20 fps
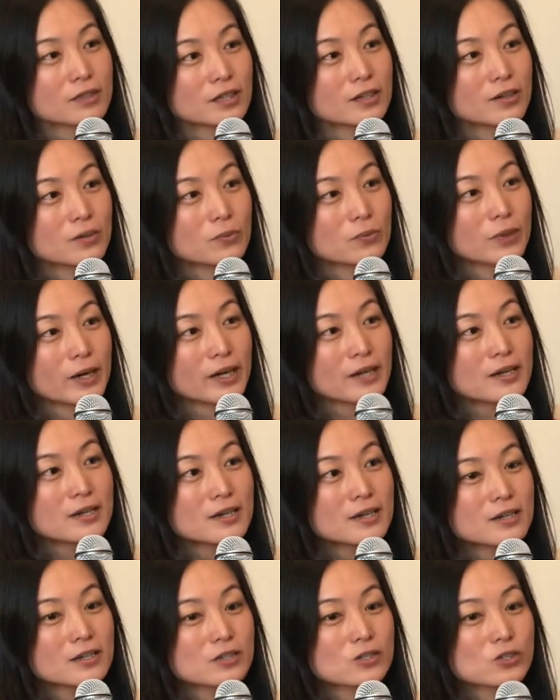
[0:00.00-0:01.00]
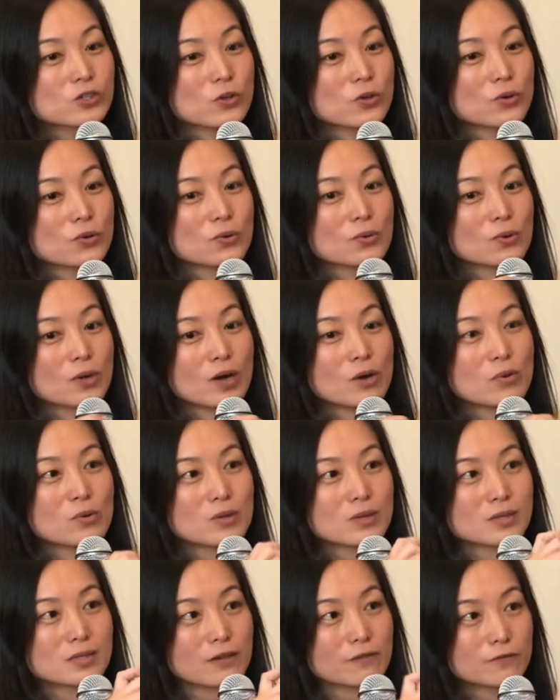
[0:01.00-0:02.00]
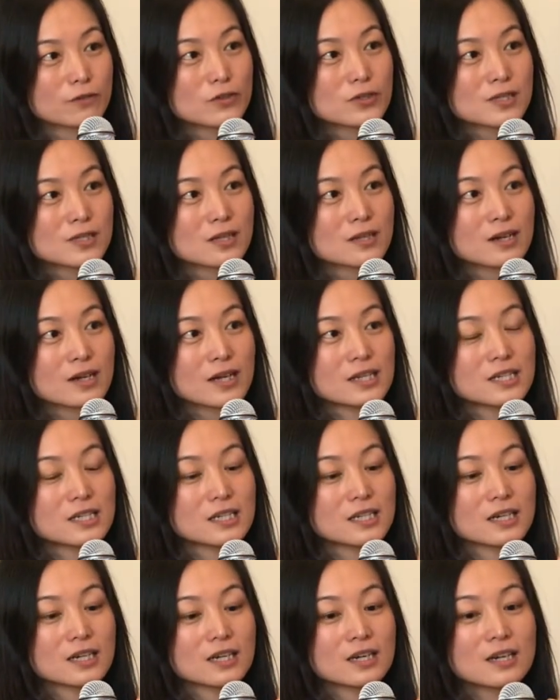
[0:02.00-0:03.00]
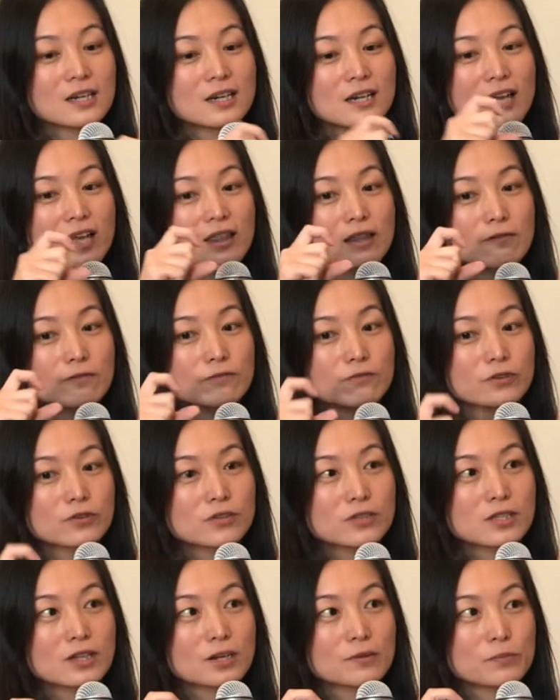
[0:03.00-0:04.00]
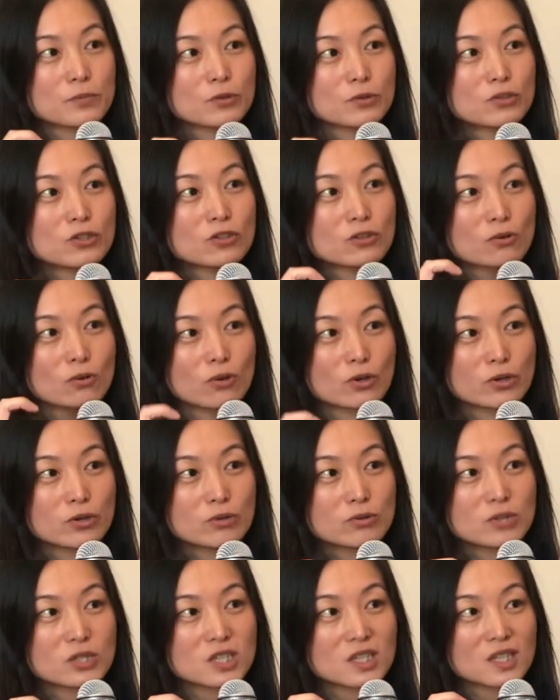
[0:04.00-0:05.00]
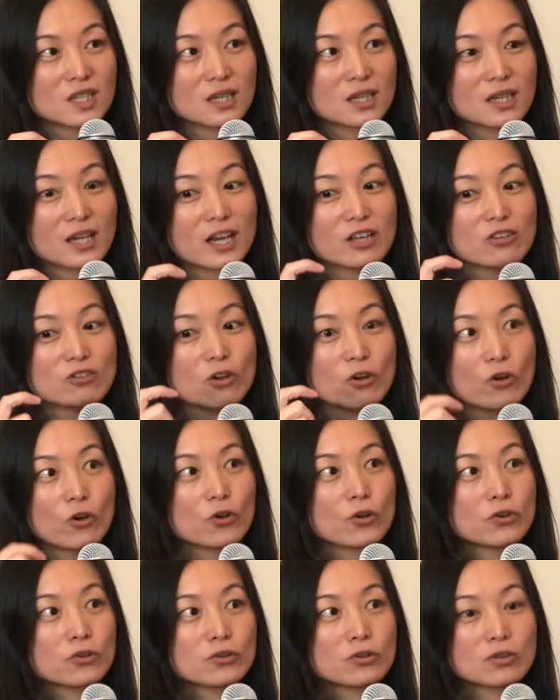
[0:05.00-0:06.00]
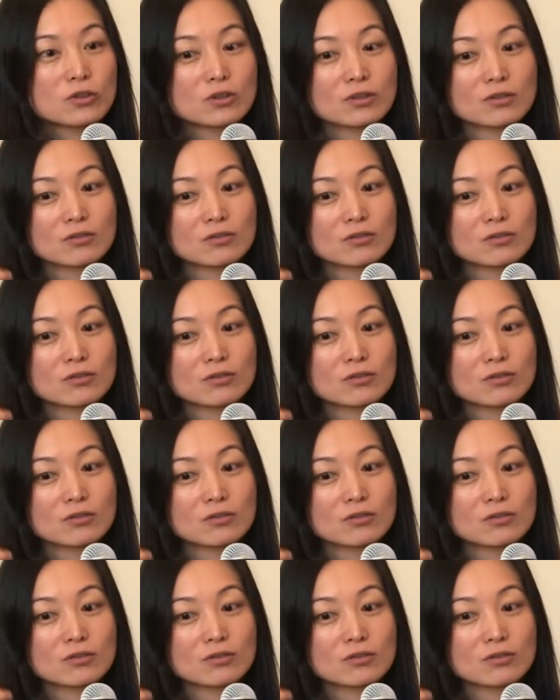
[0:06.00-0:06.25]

in a way. So I would say focus on the idea and then focusing on building the loyalty and your own